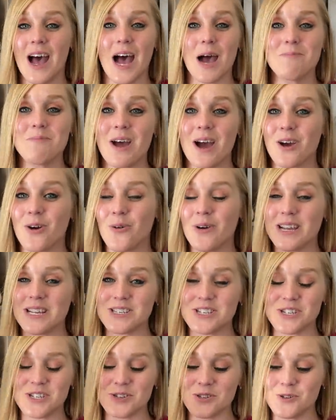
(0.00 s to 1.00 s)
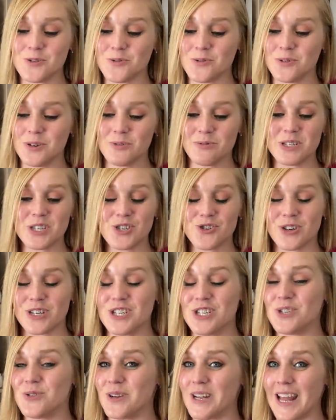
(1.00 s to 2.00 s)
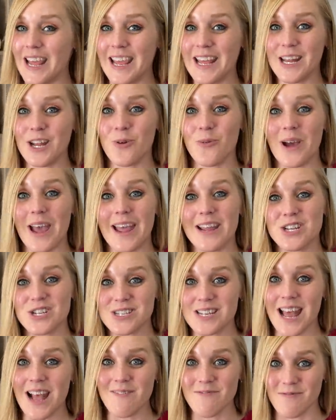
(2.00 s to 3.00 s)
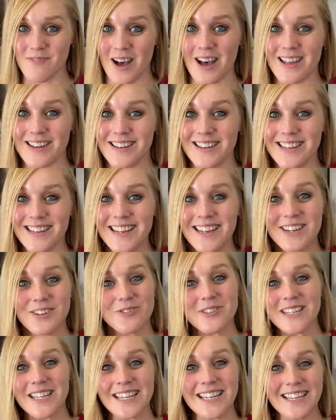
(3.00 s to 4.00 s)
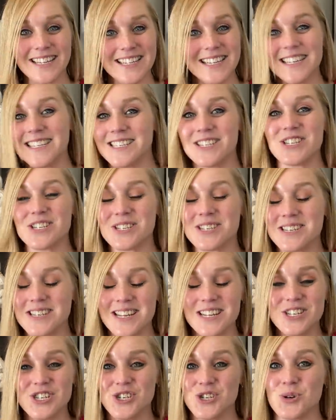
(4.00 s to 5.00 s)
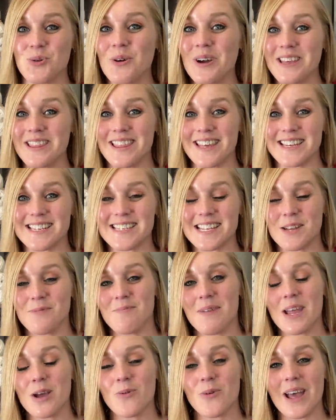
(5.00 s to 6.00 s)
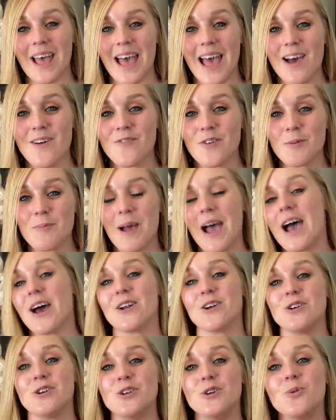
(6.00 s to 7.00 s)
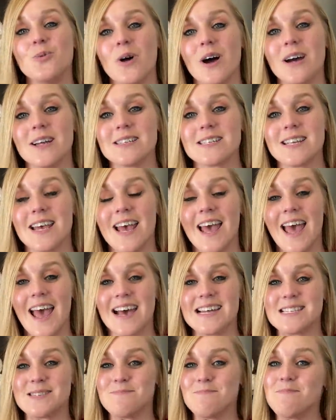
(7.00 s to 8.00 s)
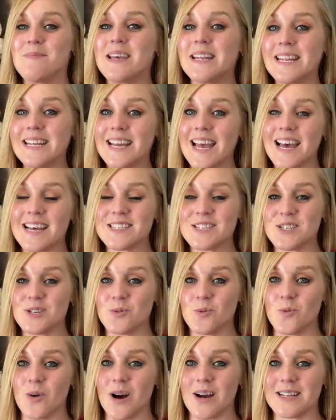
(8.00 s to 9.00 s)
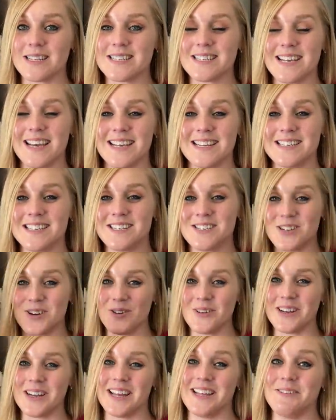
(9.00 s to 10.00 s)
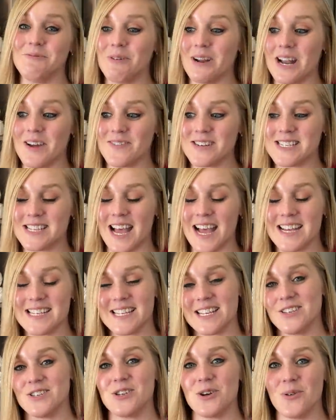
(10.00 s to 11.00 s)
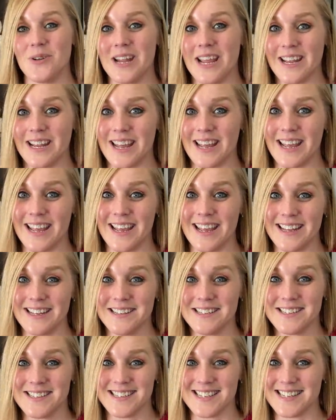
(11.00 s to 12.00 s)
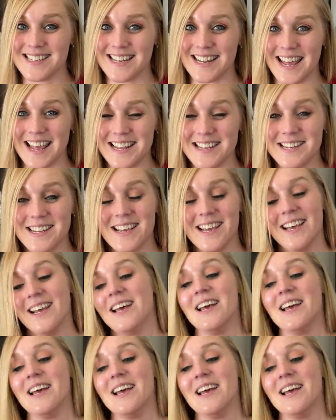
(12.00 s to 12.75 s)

I'm not going to restrict you in any way. Just have fun. Really and just enjoy this and make whatever pattern you want, as many as you want and don't and whatever size and donate it in, send it in.